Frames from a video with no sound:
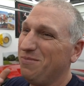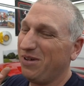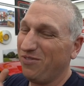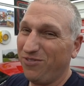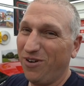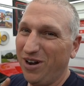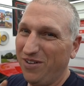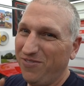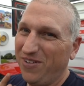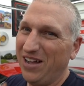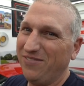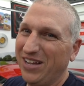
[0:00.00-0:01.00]
my Ferrari
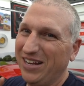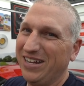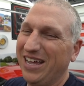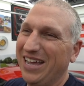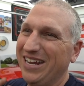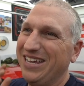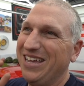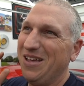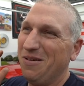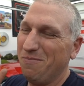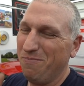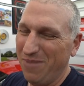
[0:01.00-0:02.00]
599
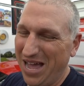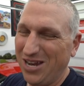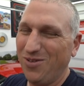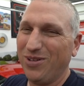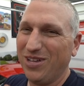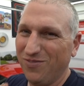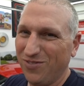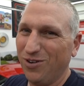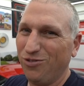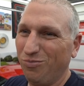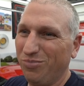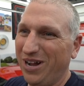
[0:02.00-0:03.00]
manual
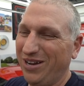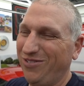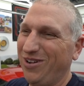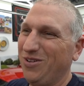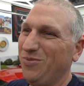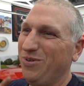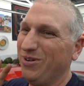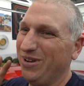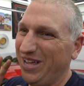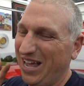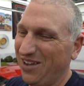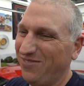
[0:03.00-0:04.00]
conversion project. We're going
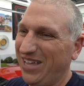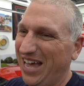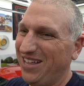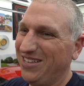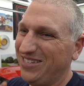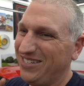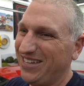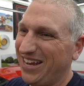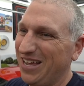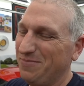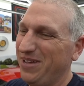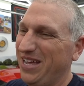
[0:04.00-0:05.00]
to have that
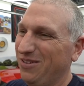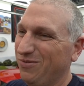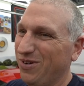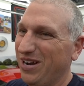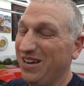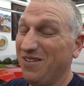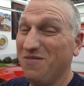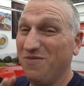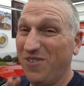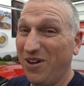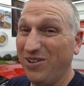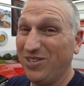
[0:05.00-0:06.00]
set up and running
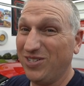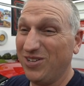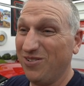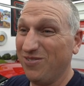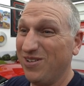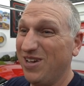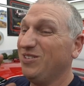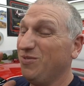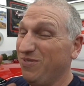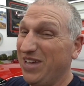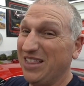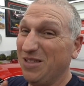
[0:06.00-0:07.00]
very soon. So
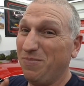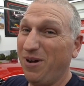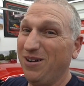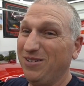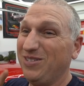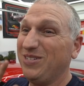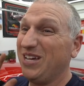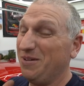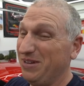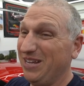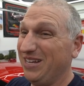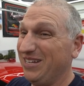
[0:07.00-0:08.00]
we've got the parts
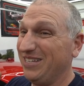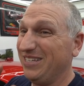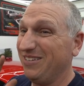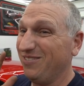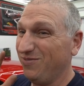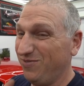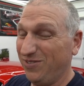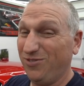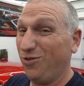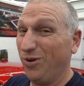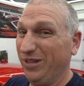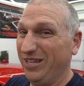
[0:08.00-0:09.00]
coming in just
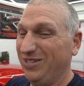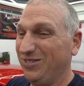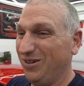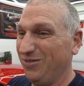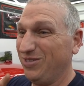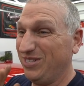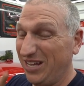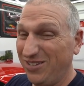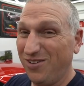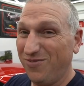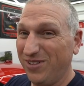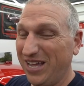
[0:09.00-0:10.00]
shortly. So stay
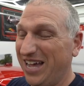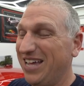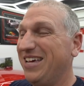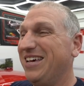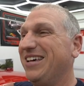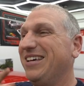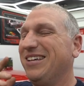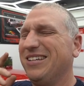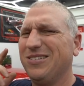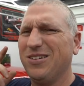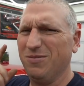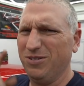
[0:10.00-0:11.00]
tuned for that.
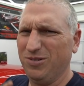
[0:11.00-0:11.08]
It's going to be